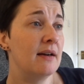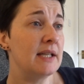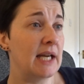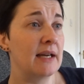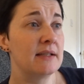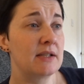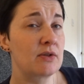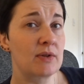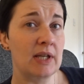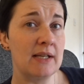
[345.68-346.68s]
Yeah, and he
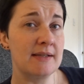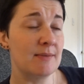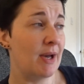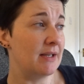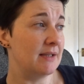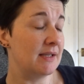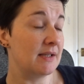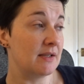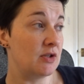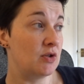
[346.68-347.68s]
took the kids to bed and he
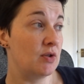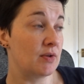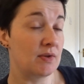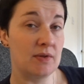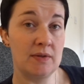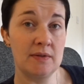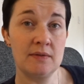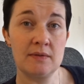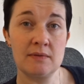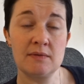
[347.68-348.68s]
says it's just
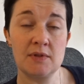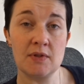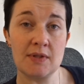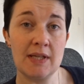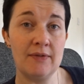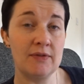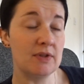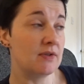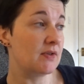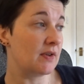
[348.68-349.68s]

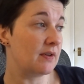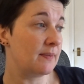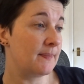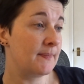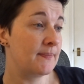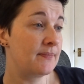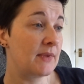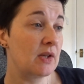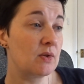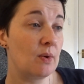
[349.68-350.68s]
lifted, so
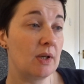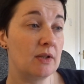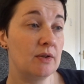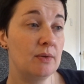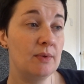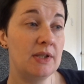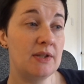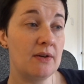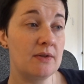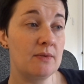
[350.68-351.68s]
it's quite good. We
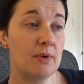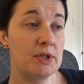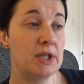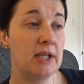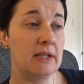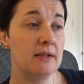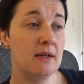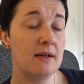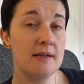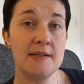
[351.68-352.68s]
started watching
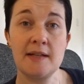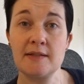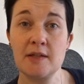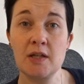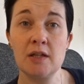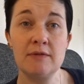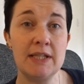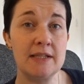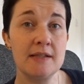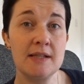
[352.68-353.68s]
Santa
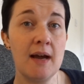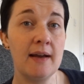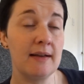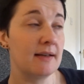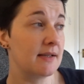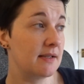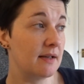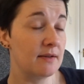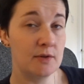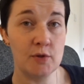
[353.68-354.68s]
Clarita Diet last
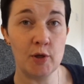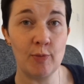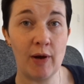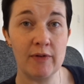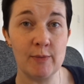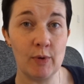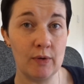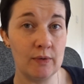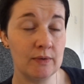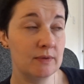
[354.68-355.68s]
night, the Drew
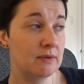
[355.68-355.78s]
Barrymore